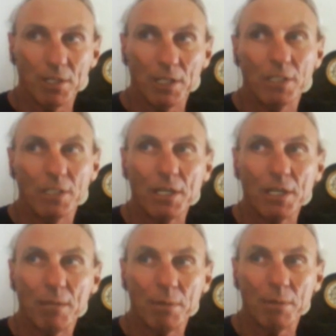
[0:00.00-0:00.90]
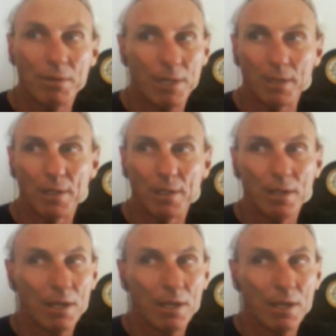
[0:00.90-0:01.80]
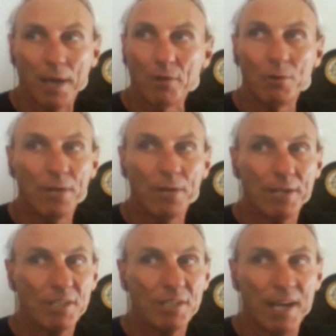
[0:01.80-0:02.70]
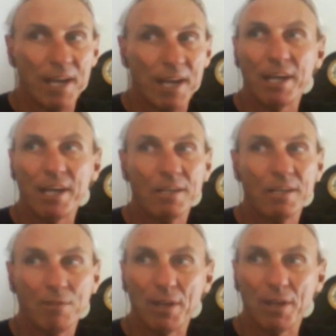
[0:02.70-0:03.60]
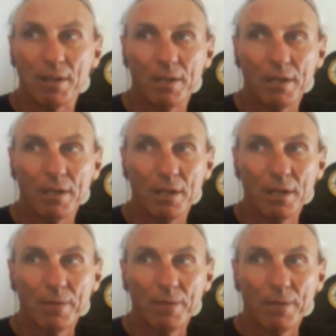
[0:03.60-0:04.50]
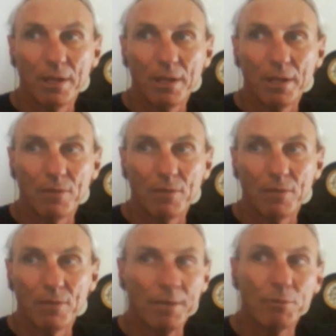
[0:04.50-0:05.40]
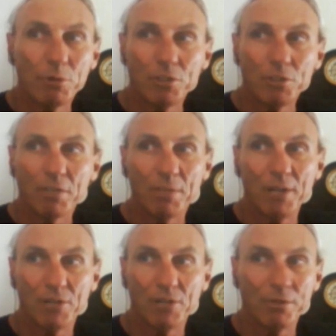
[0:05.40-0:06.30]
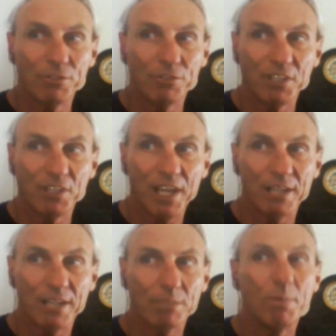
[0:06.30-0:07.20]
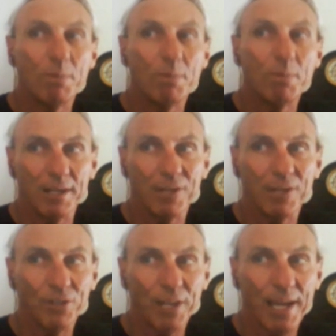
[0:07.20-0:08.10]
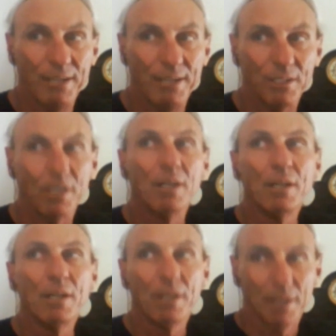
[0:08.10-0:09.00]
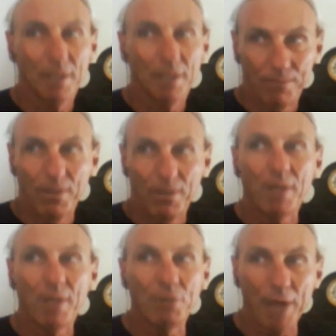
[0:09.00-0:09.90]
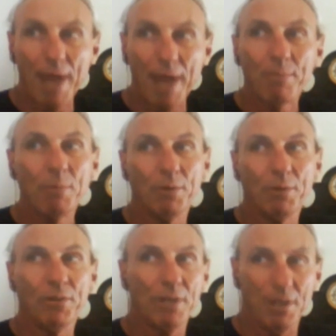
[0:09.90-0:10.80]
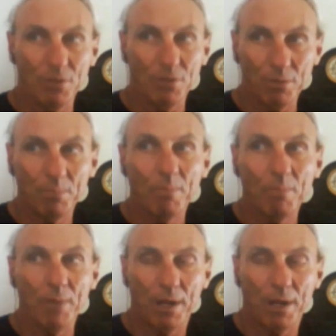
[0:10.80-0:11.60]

during a 60-day period. I know that's not scientific. It's an unobtrusive measure of success, but nonetheless, if you're happy with it and you're